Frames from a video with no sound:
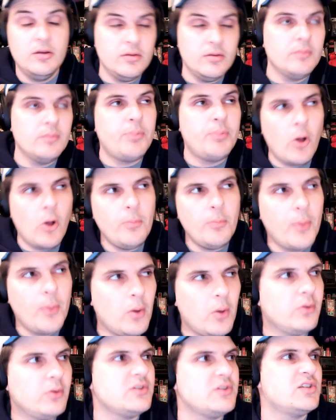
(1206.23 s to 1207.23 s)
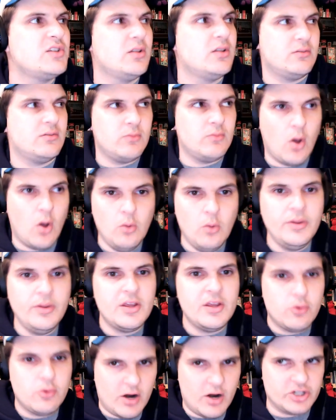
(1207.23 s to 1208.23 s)
Bol Bol's the only
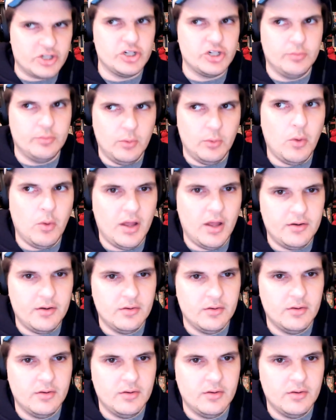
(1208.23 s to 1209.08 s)
questionable one.